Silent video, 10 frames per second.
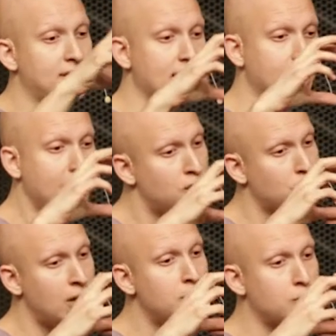to take
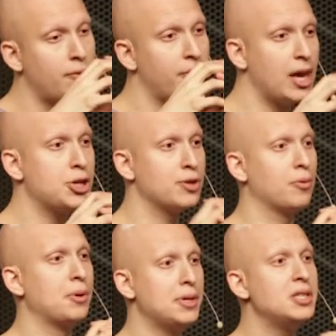each change notification
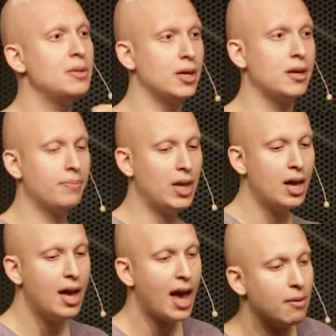from RethinkDB
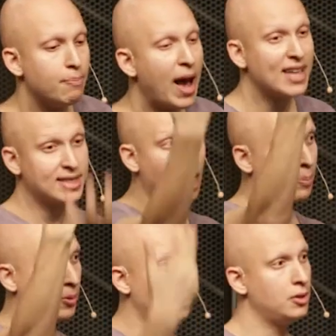and pass it
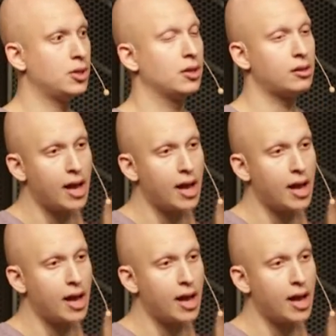up to the